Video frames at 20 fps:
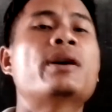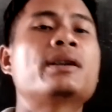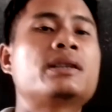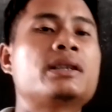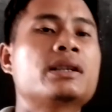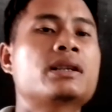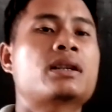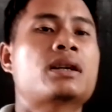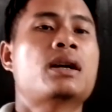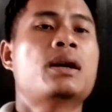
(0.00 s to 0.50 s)

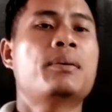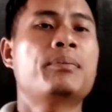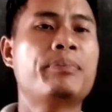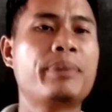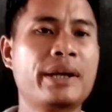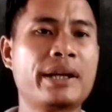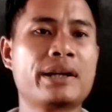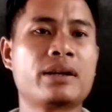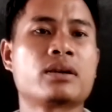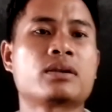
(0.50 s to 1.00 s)

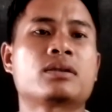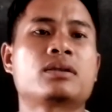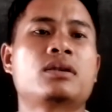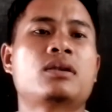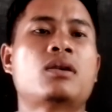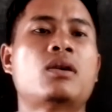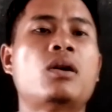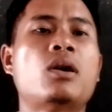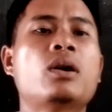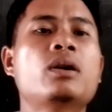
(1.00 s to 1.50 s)
Vedic
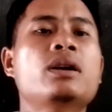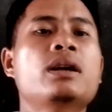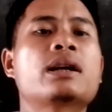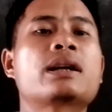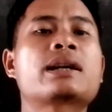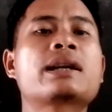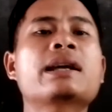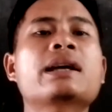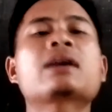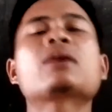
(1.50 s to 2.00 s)
period
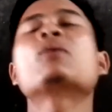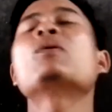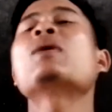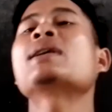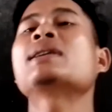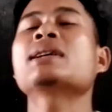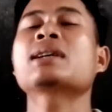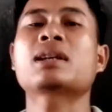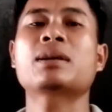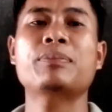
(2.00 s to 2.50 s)
or Rig
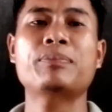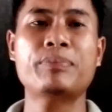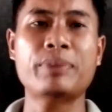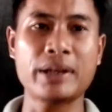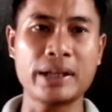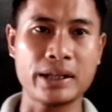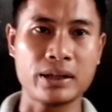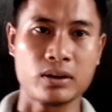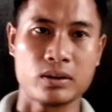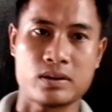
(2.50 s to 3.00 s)
Vedic
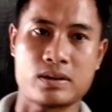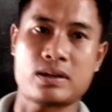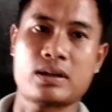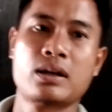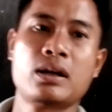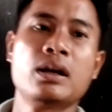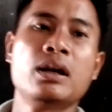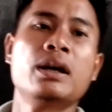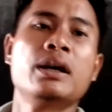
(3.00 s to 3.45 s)
period.